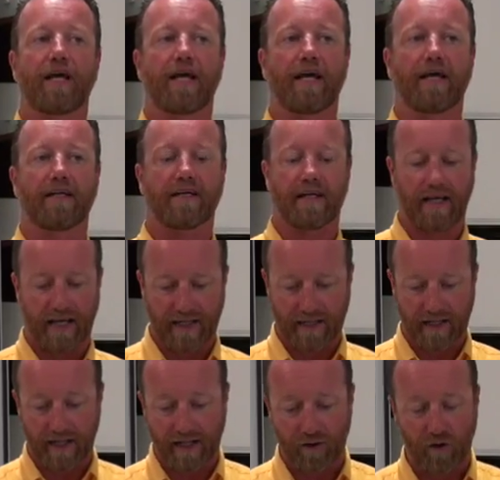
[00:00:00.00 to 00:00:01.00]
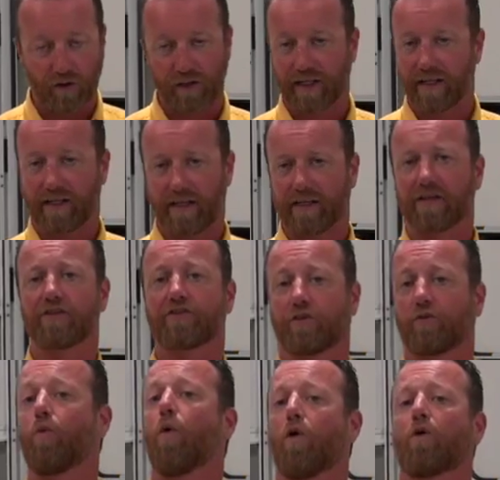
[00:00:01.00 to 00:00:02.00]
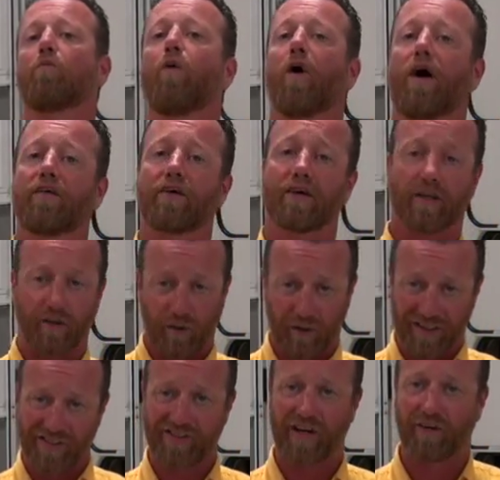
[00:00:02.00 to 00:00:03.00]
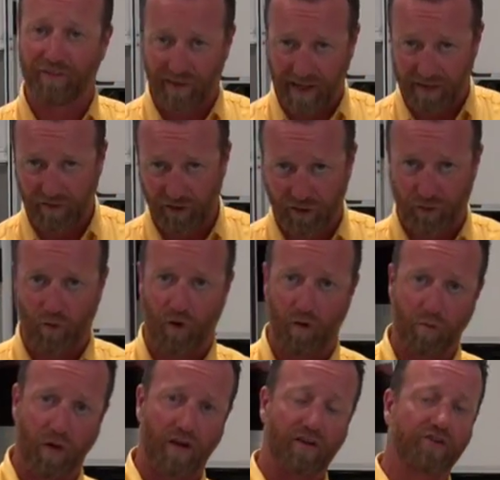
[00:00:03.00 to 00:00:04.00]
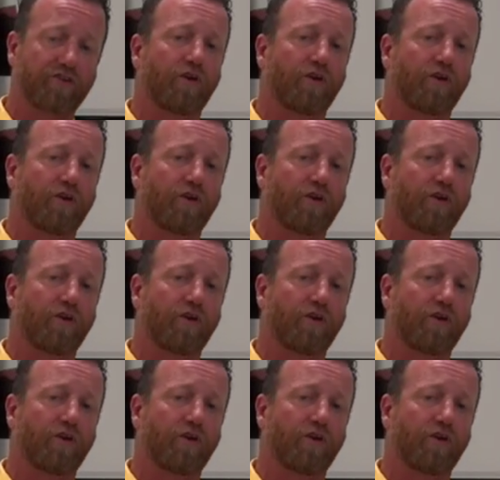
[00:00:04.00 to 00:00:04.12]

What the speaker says: and it only adheres in warm weather, and it only self-levels in warm weather.